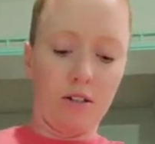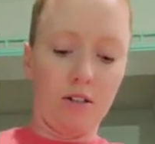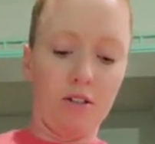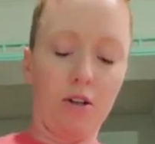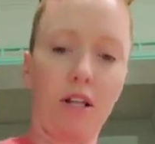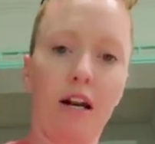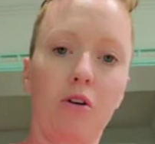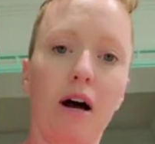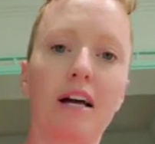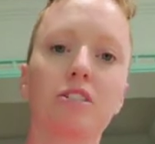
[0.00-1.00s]
so that I
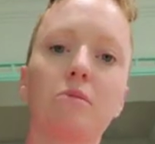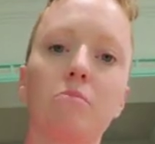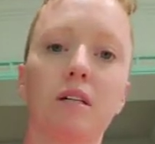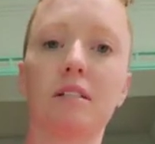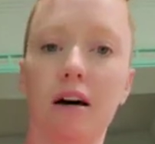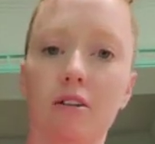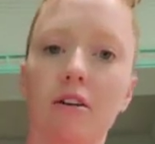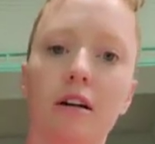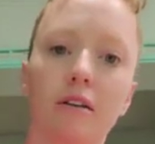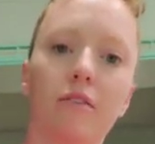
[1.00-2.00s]
don't actually miss out on
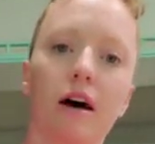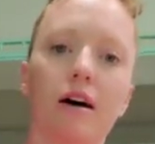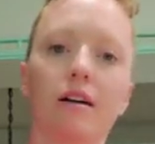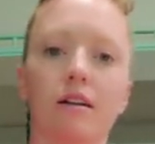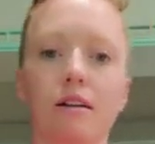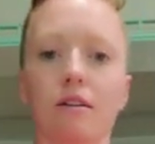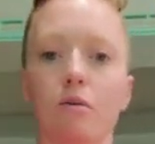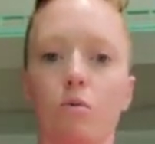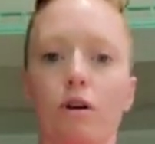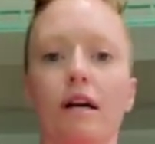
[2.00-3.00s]
any of that
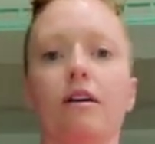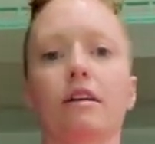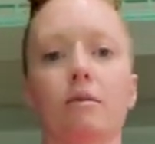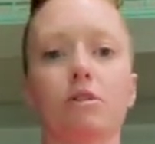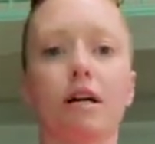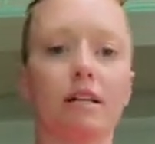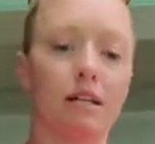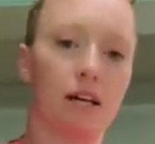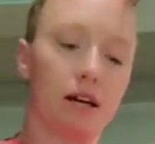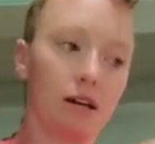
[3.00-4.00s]
workout that I'm trying to
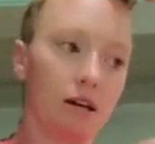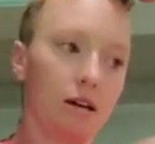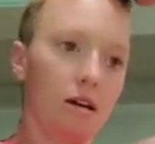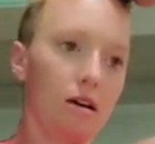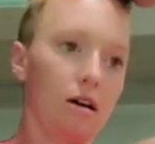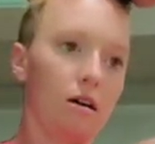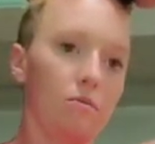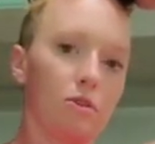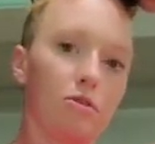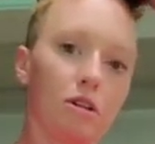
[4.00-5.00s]
get.
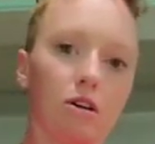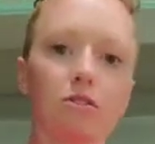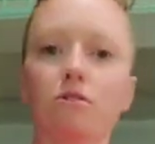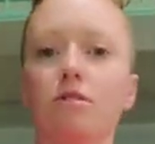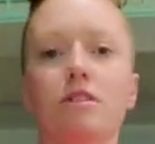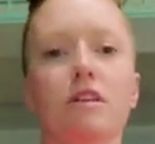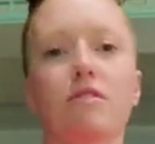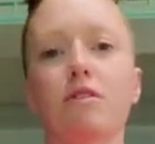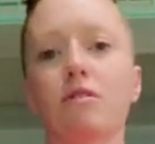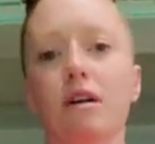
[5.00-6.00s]
You can also do this if
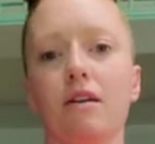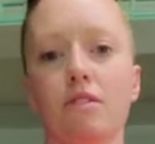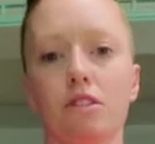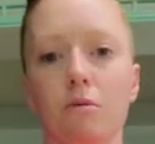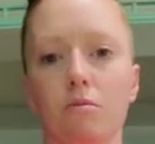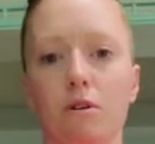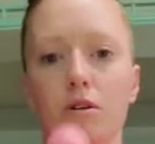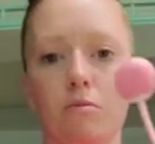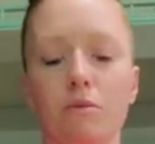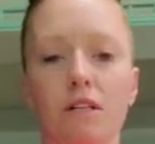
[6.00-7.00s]
you don't have a jump
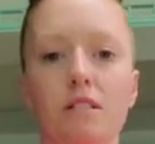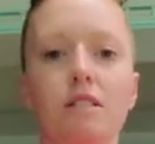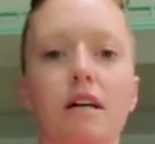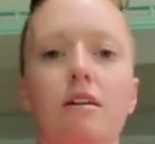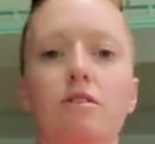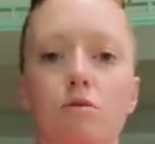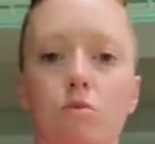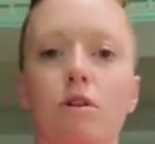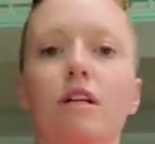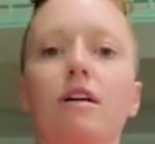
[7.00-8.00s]
rope. This is kind of just
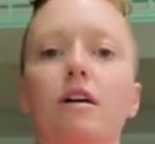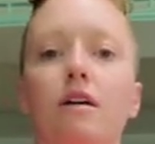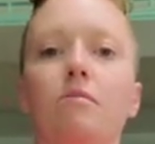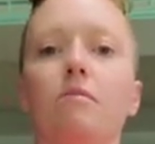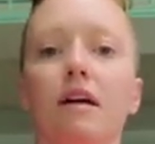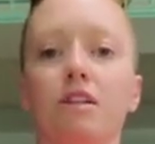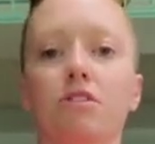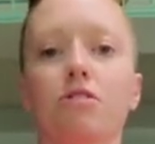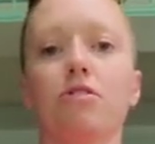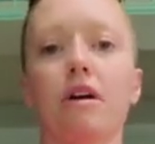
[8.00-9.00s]
working on making
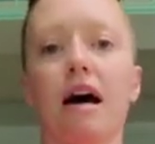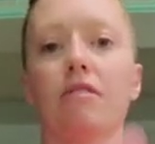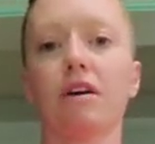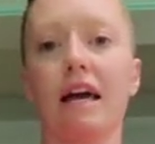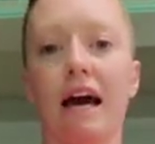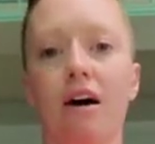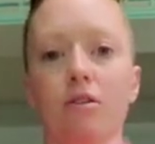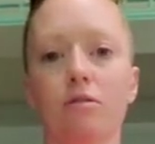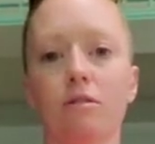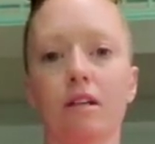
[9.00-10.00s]
sure you have a
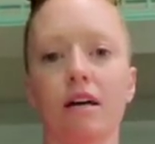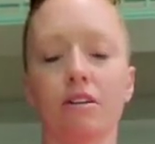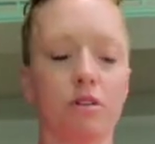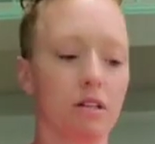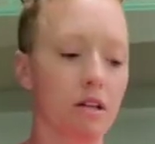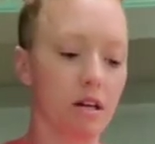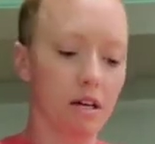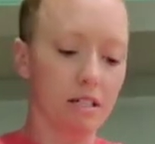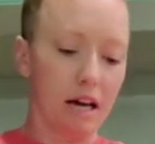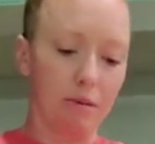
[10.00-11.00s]
count and that you can
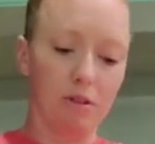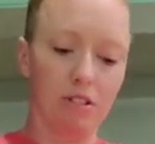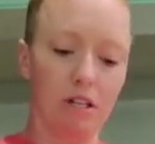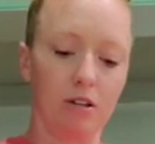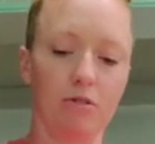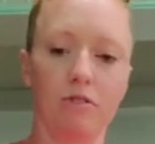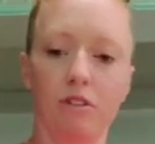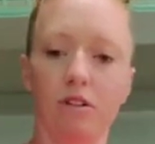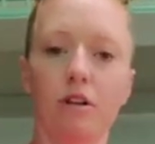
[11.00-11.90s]
time yourself and,